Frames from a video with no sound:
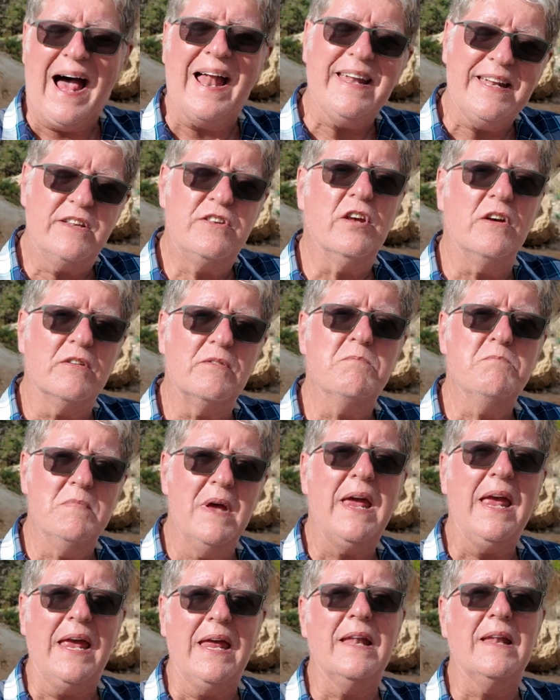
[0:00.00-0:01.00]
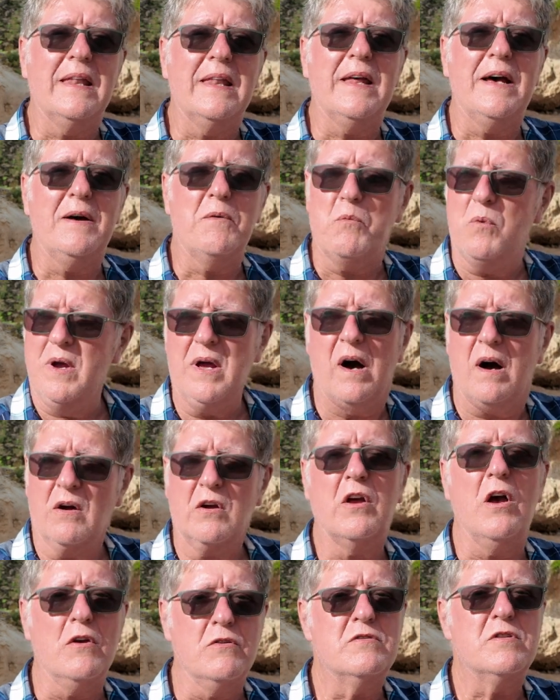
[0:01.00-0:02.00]
And it does mean that we
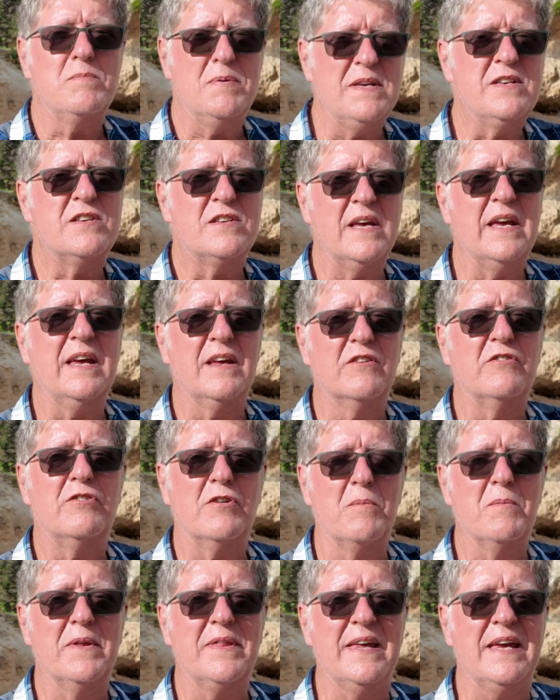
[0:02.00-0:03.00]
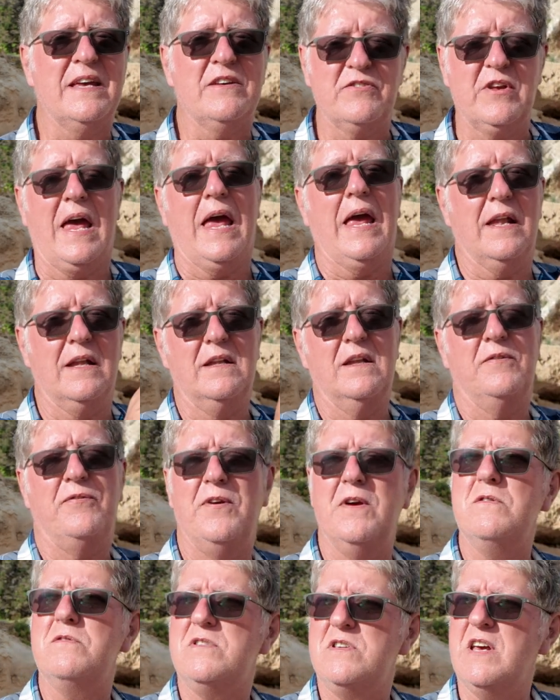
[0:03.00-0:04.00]
are going to be seeing some of these in the
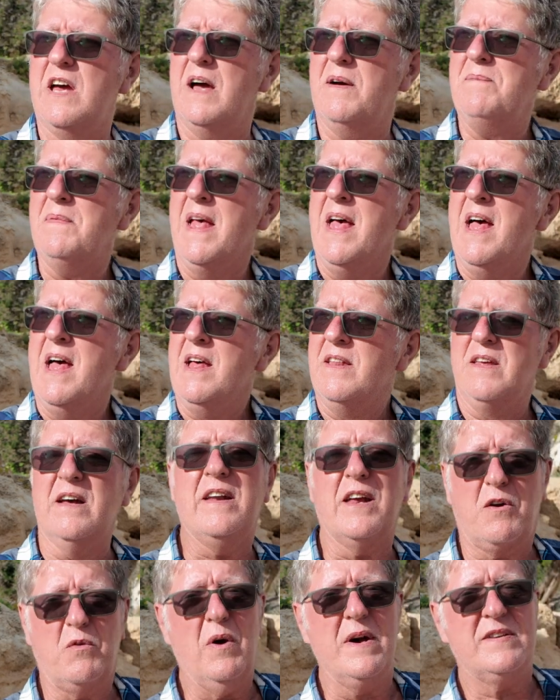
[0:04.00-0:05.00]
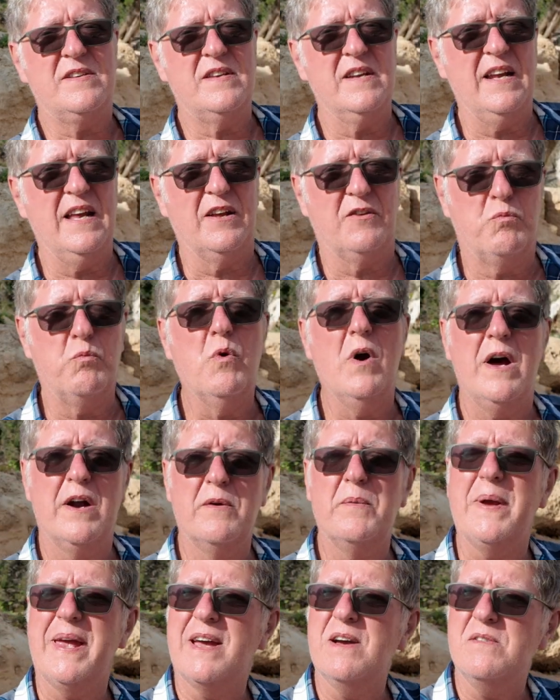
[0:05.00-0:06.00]
future. The only question is,
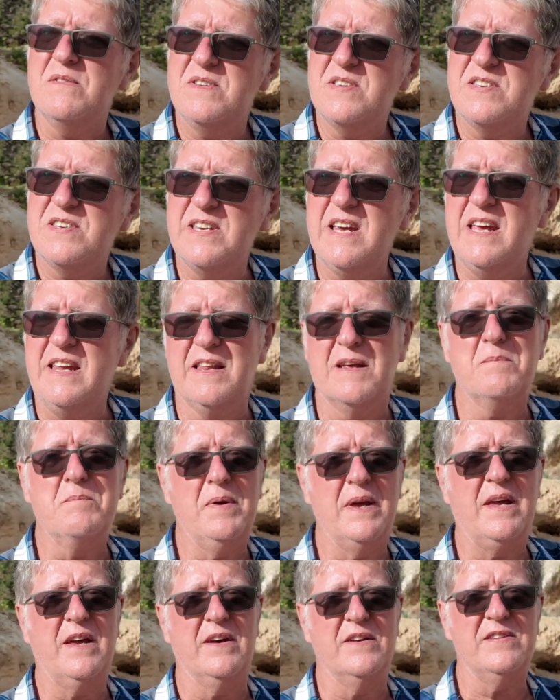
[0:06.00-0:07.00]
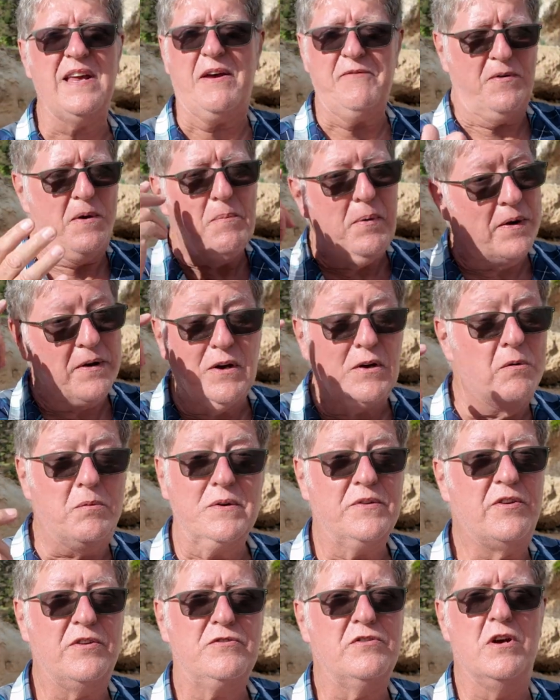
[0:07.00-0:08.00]
where are we going to see them? Because everybody
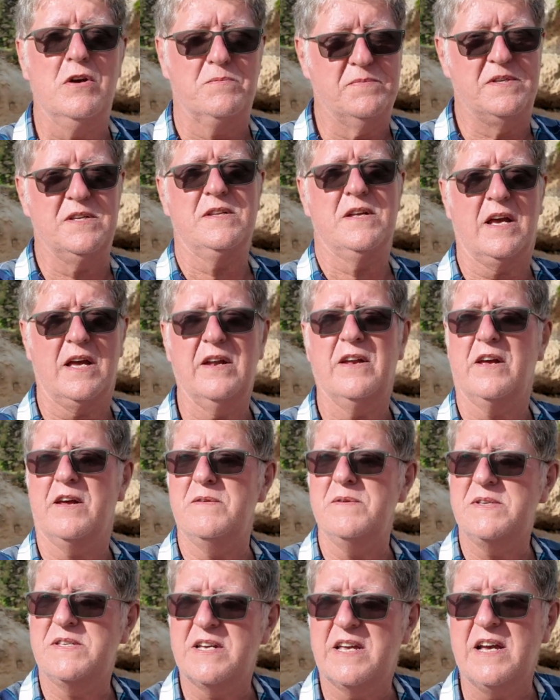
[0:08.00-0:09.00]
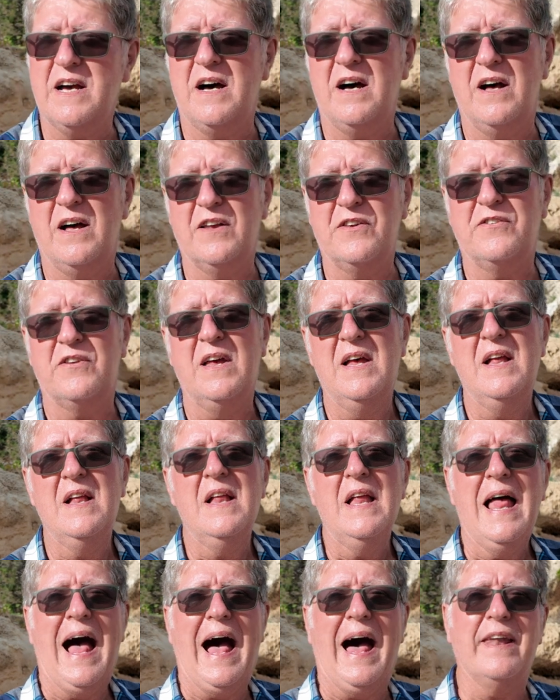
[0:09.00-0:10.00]
always assumes that they're going to go into cars.
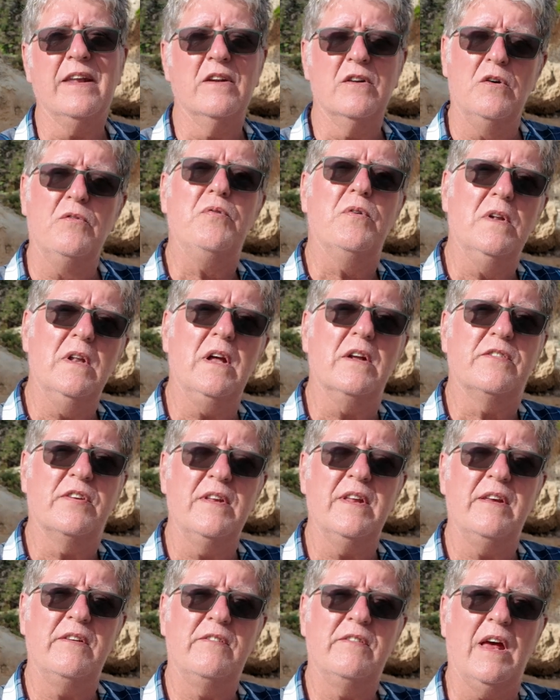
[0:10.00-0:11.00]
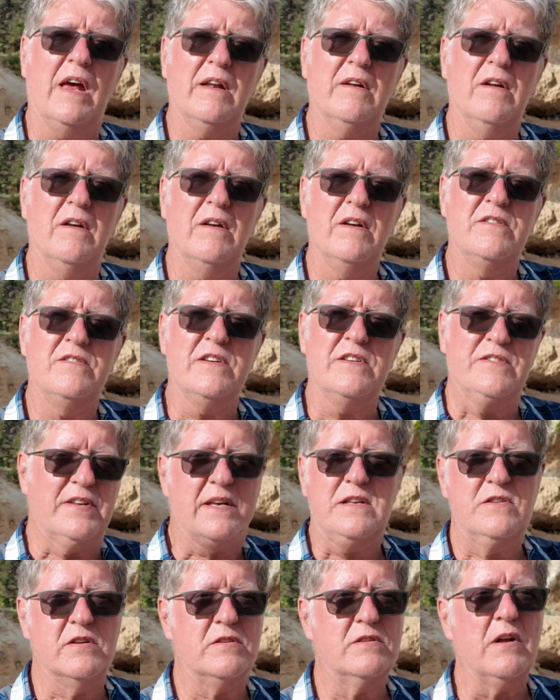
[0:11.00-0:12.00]
And an awful lot of these technologies,
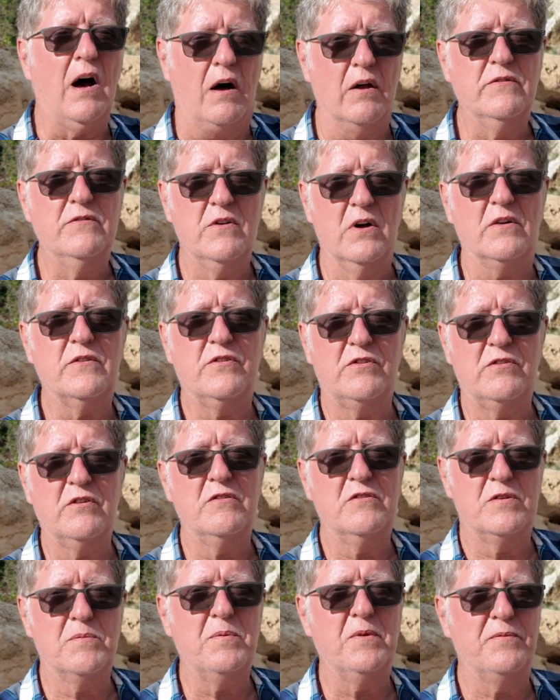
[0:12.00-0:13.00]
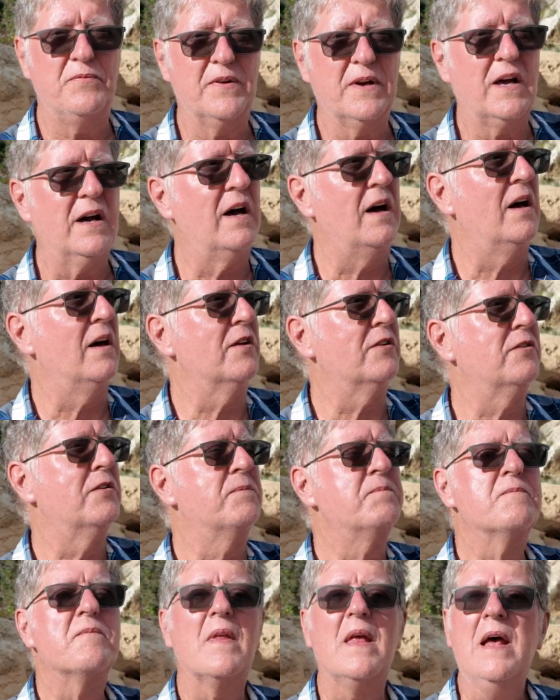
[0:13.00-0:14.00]
they just are not suitable for cars.